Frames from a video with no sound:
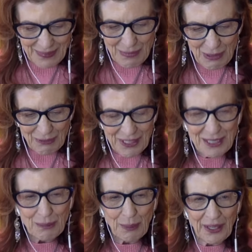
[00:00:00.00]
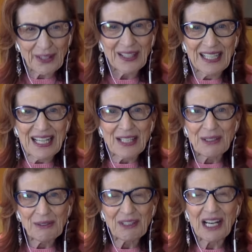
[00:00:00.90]
movies where
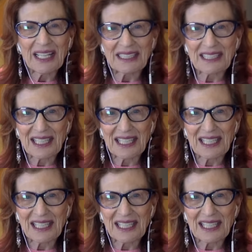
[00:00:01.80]
you've got